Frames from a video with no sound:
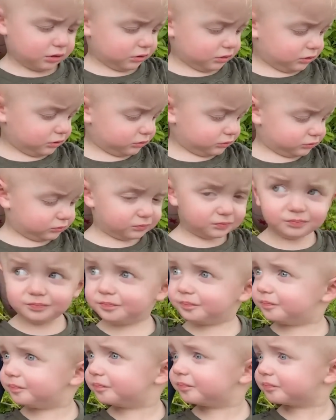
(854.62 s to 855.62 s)
Sometimes you
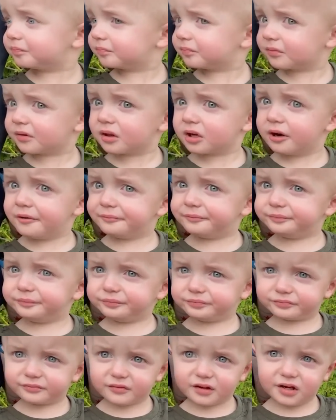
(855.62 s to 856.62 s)
just gotta sit and people
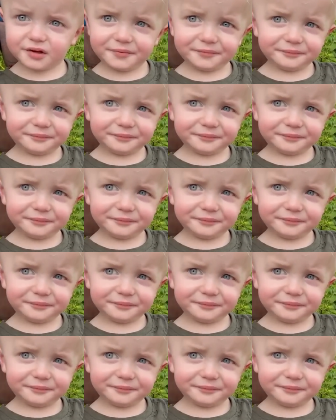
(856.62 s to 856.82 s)
watch, right?